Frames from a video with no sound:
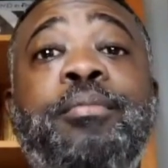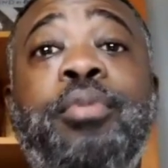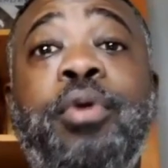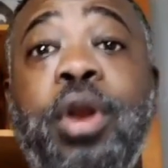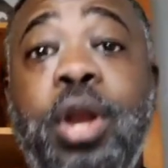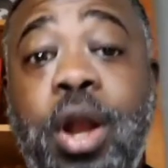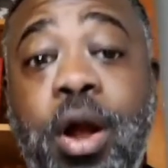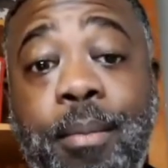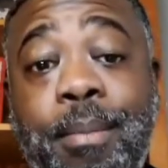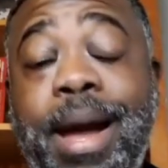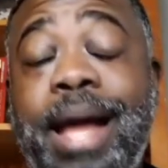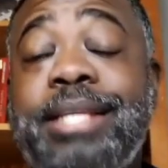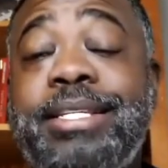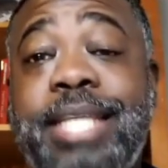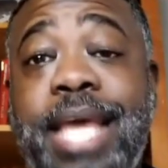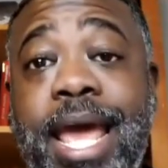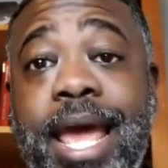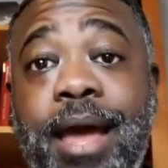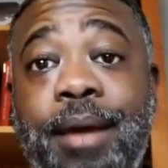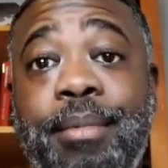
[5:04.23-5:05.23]
put it on my
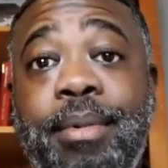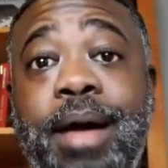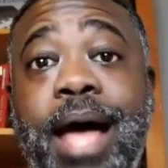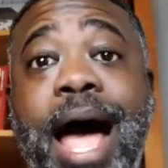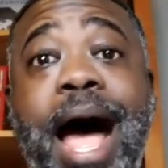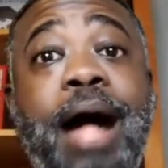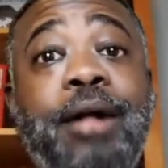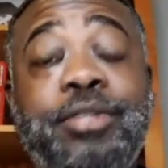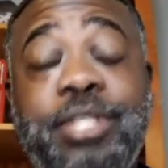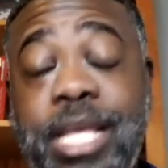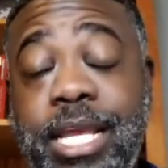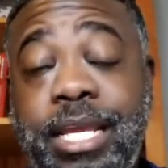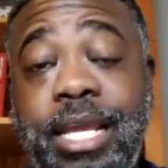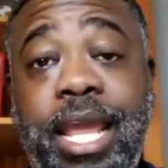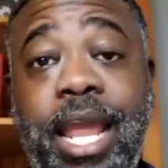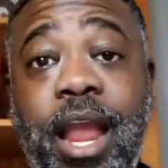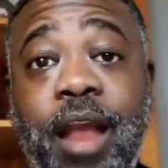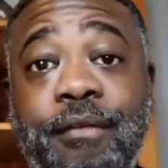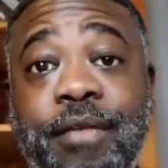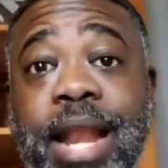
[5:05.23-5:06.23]
tab. I'll take
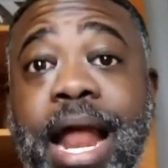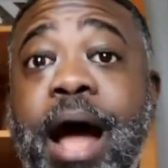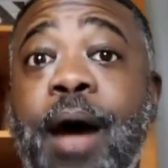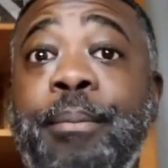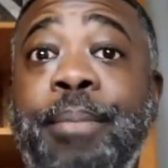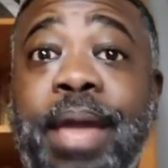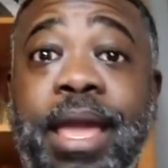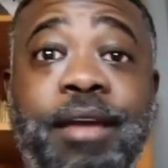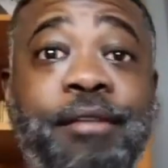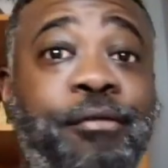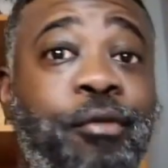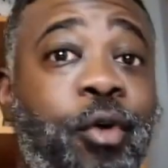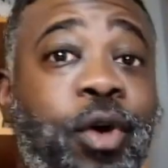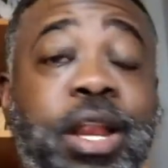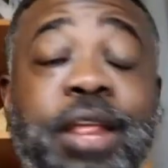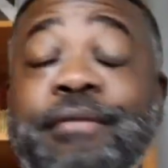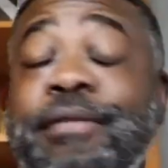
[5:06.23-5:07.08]
care of it. I'll pay for it.